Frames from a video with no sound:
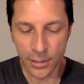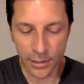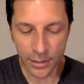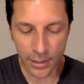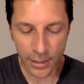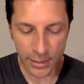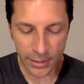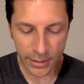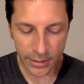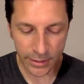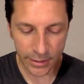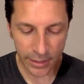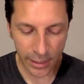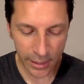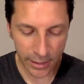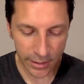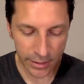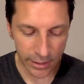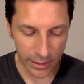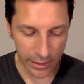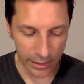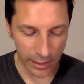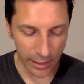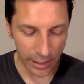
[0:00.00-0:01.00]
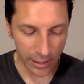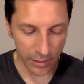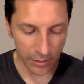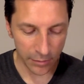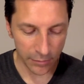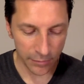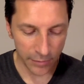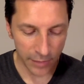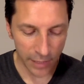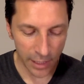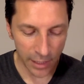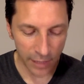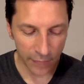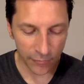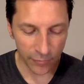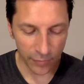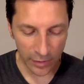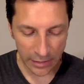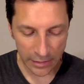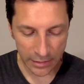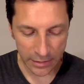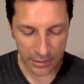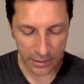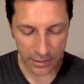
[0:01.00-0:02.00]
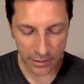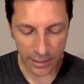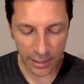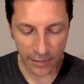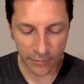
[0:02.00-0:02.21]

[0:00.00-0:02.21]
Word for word: this season out of conference.